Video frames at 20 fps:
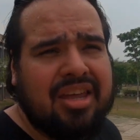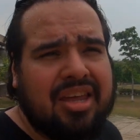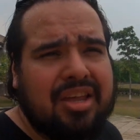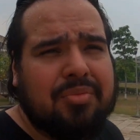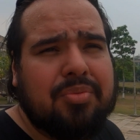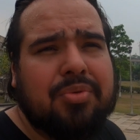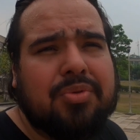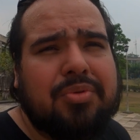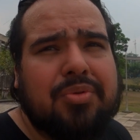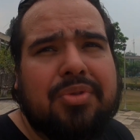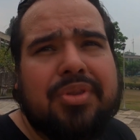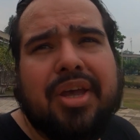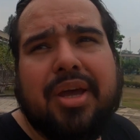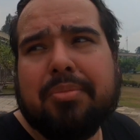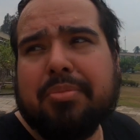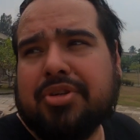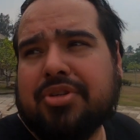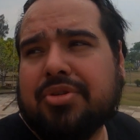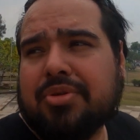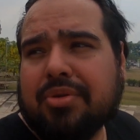it would do
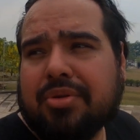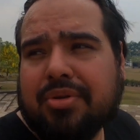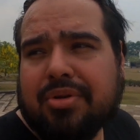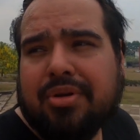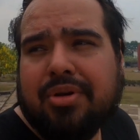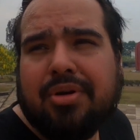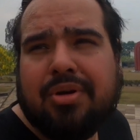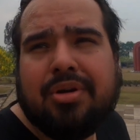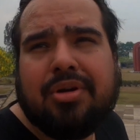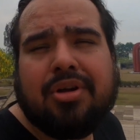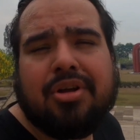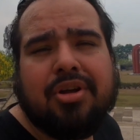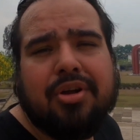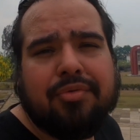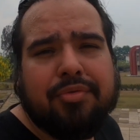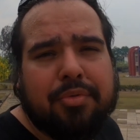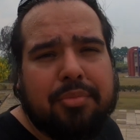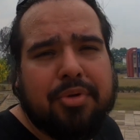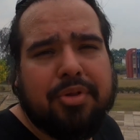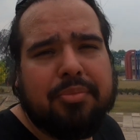damage to the
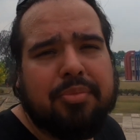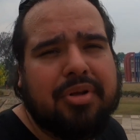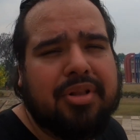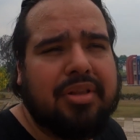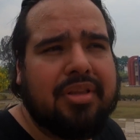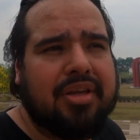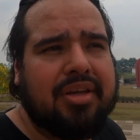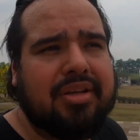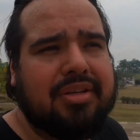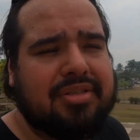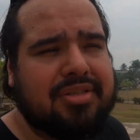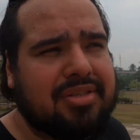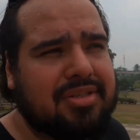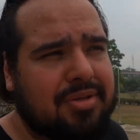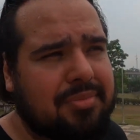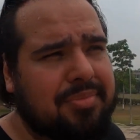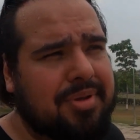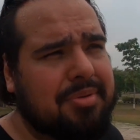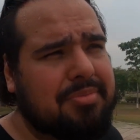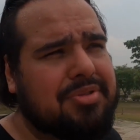government buildings.
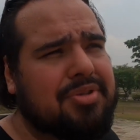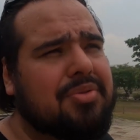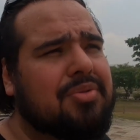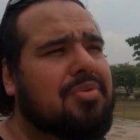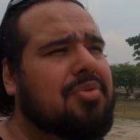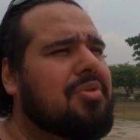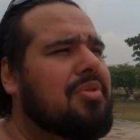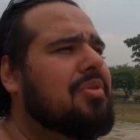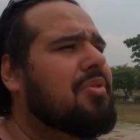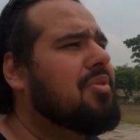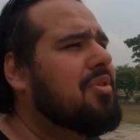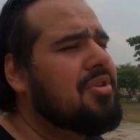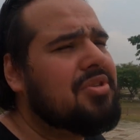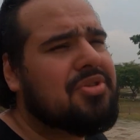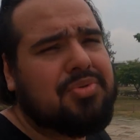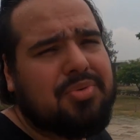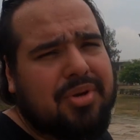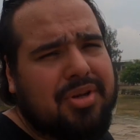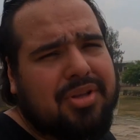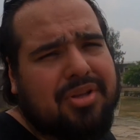Sometimes it would
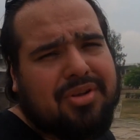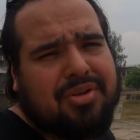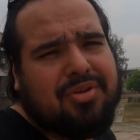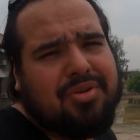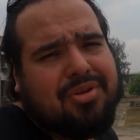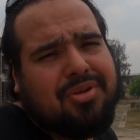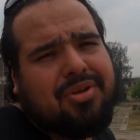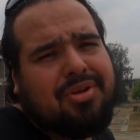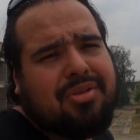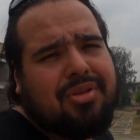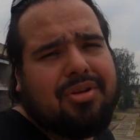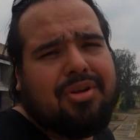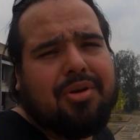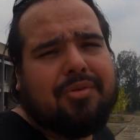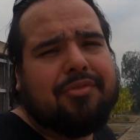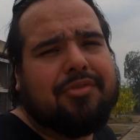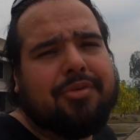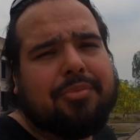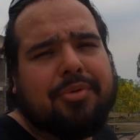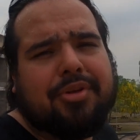destroy the
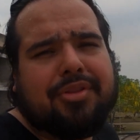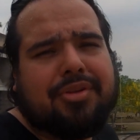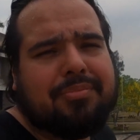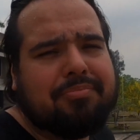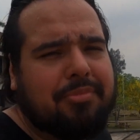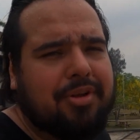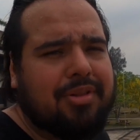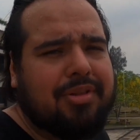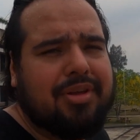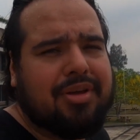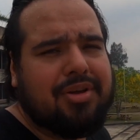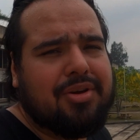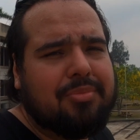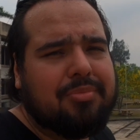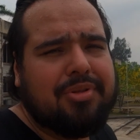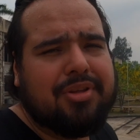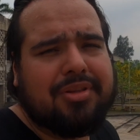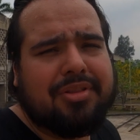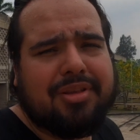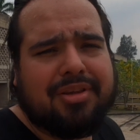government building
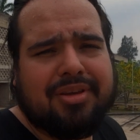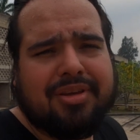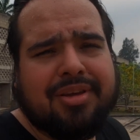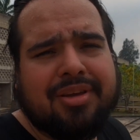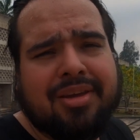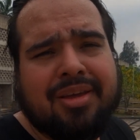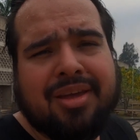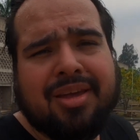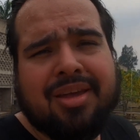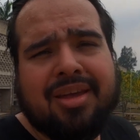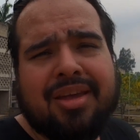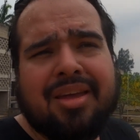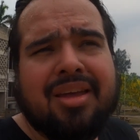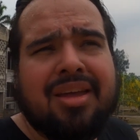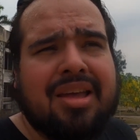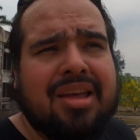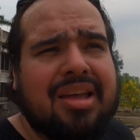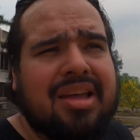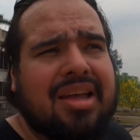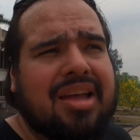completely.
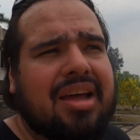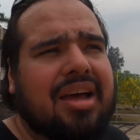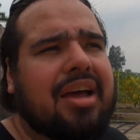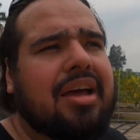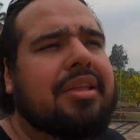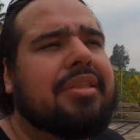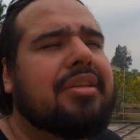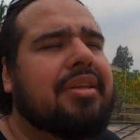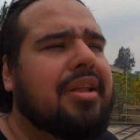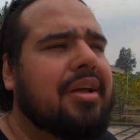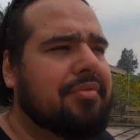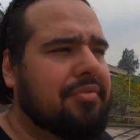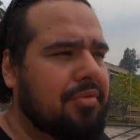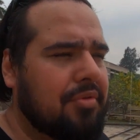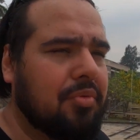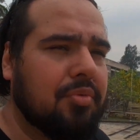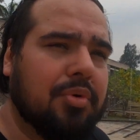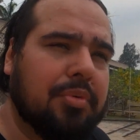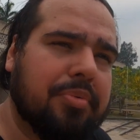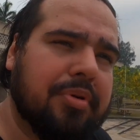and they'd have to
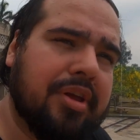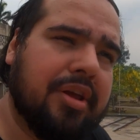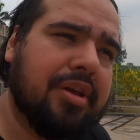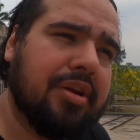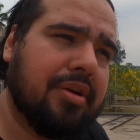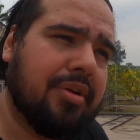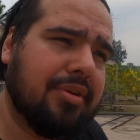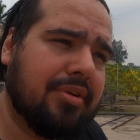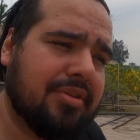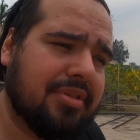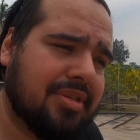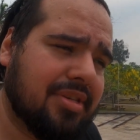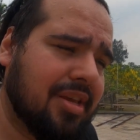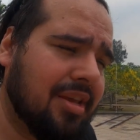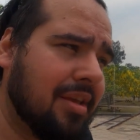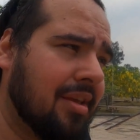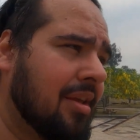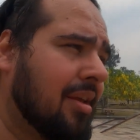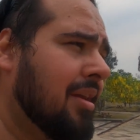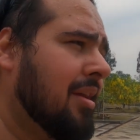do repairs,
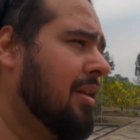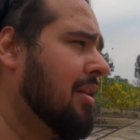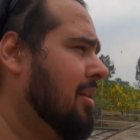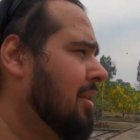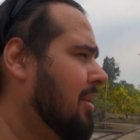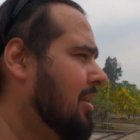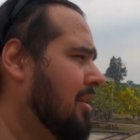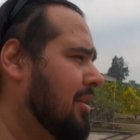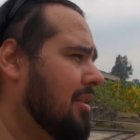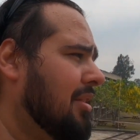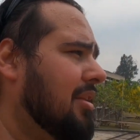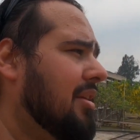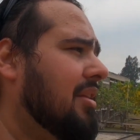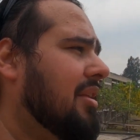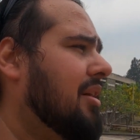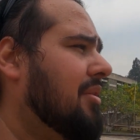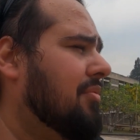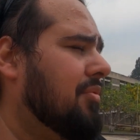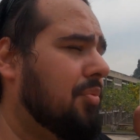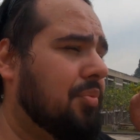they'd
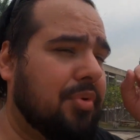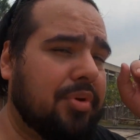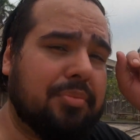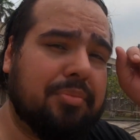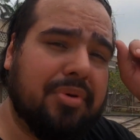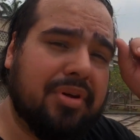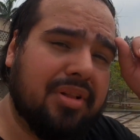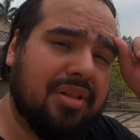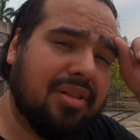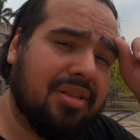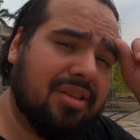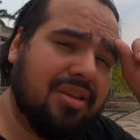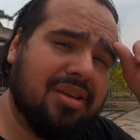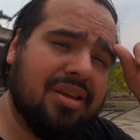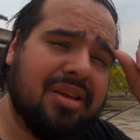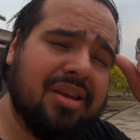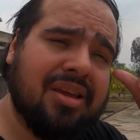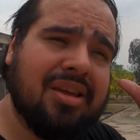have to rebuild,